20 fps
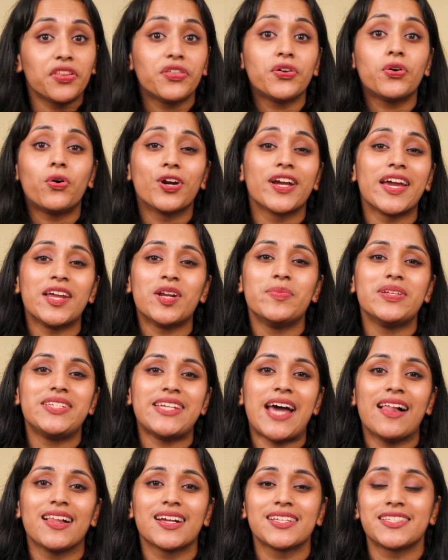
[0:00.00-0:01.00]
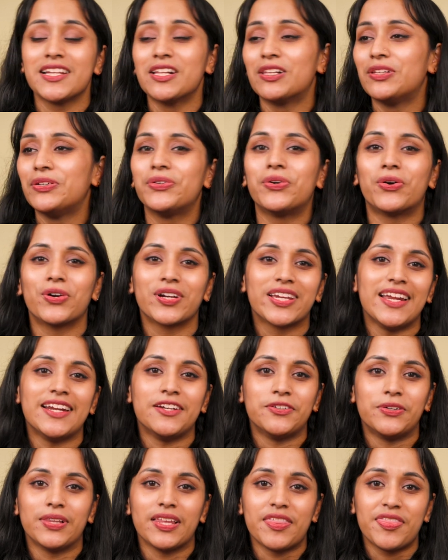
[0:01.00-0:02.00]
Other organometallics include
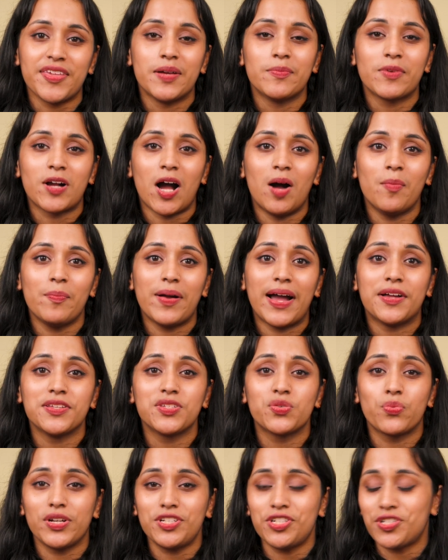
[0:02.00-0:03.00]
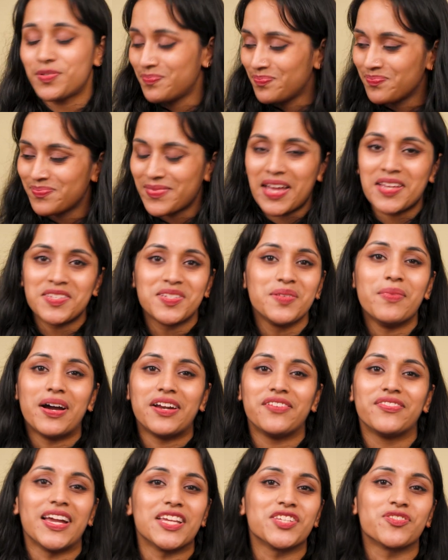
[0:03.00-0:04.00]
organolithium compounds, which, as you
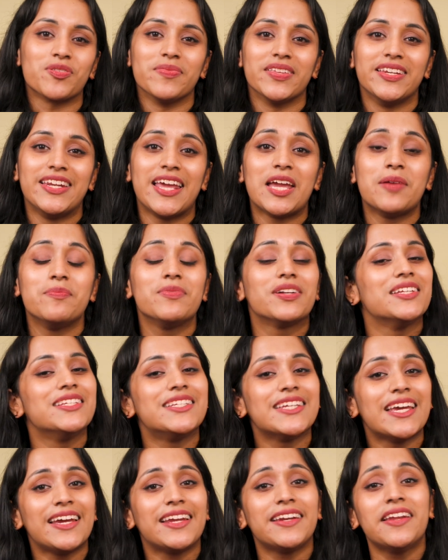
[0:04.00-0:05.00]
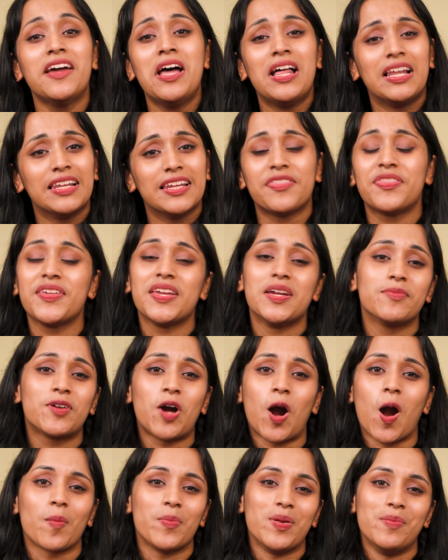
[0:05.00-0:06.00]
might have guessed from the name, contain
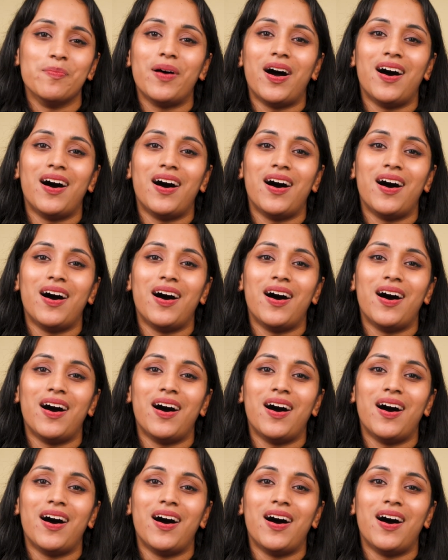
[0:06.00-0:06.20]
lithium-carbon